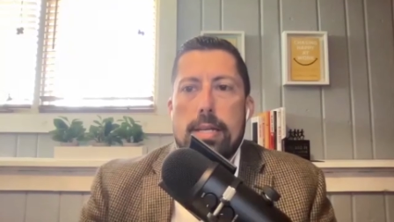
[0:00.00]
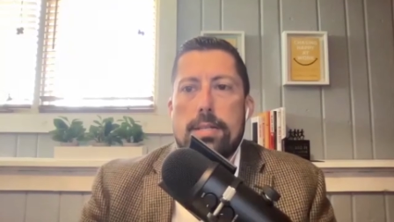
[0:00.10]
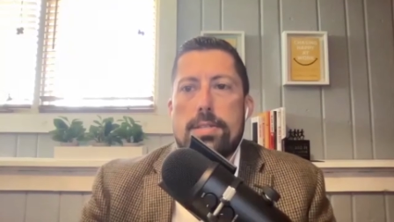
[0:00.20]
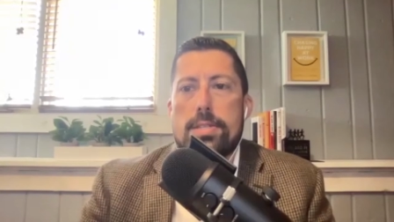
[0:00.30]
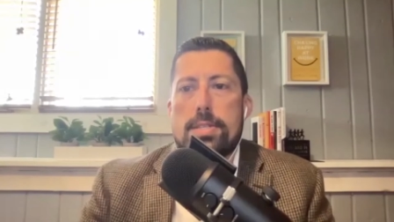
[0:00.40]
It's,
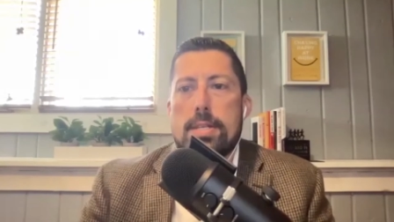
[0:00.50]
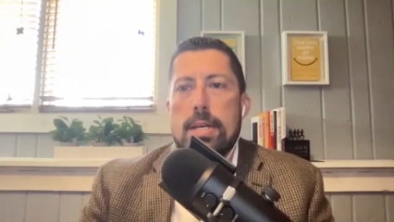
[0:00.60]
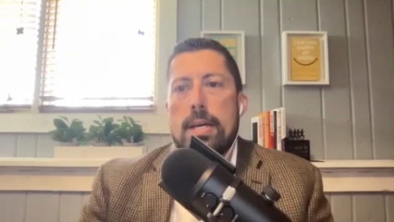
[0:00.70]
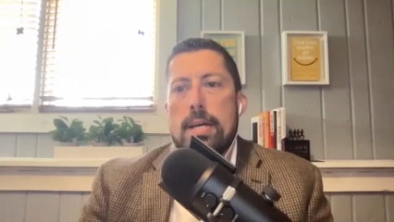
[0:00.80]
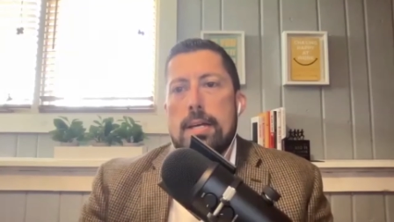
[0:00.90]
yeah
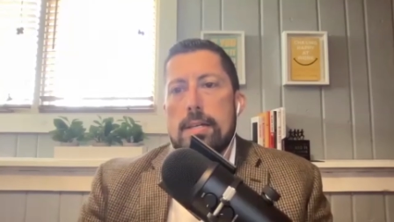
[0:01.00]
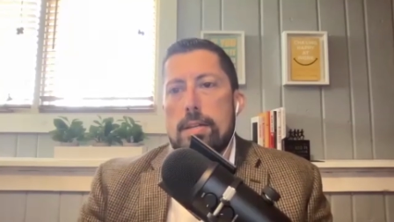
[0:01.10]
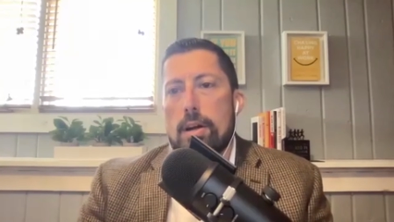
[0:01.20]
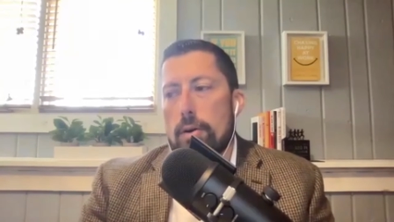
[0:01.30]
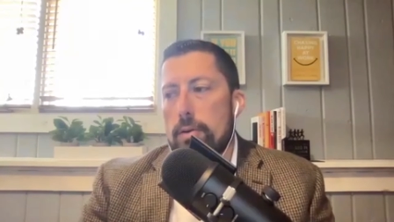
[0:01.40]

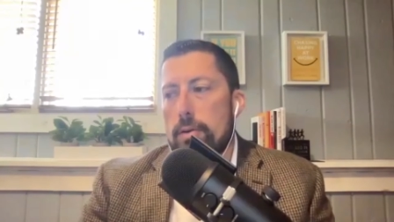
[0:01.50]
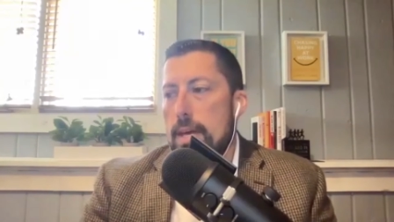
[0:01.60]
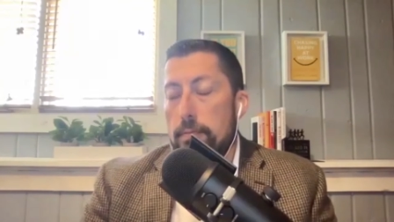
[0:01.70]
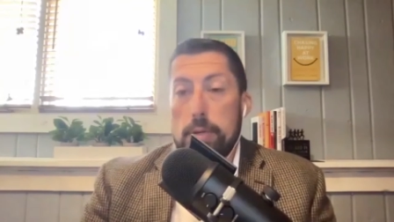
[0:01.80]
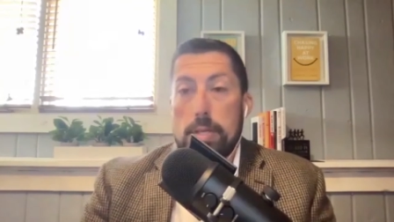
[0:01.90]
you know,
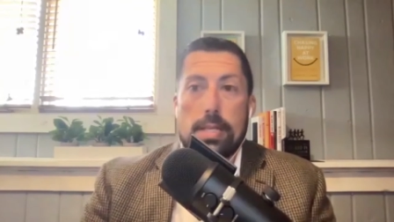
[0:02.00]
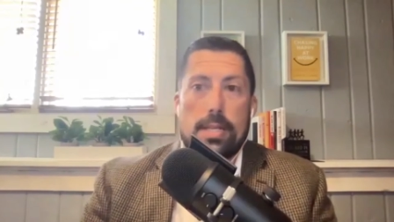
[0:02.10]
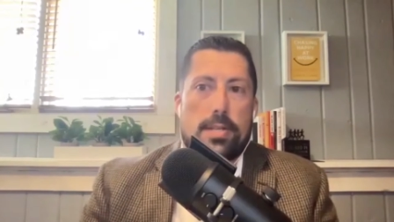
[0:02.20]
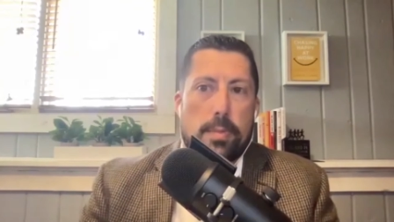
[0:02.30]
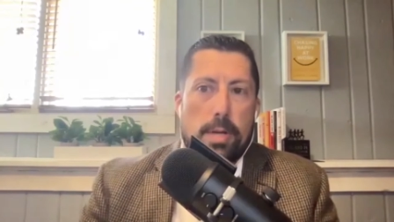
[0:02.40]
if we can
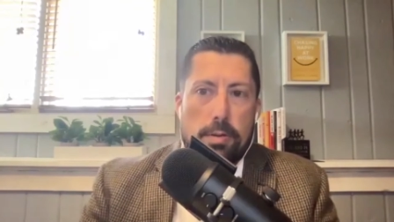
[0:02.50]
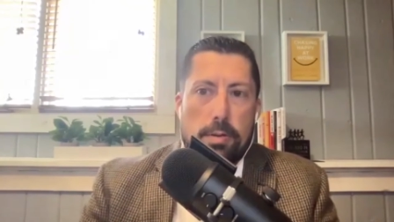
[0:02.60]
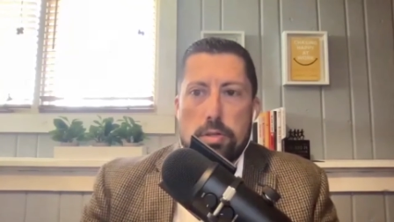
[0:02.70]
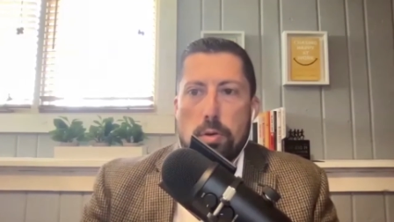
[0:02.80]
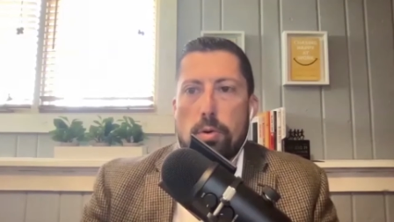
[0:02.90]
get somebody
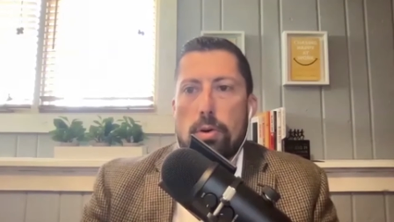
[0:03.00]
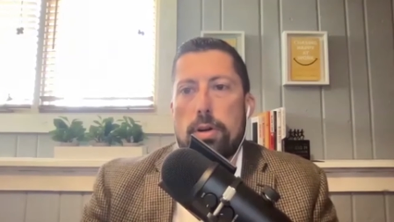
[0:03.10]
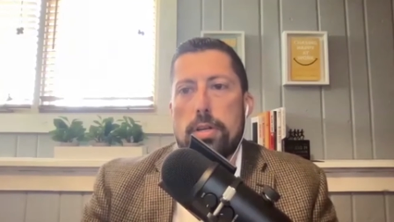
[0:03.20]
through the door,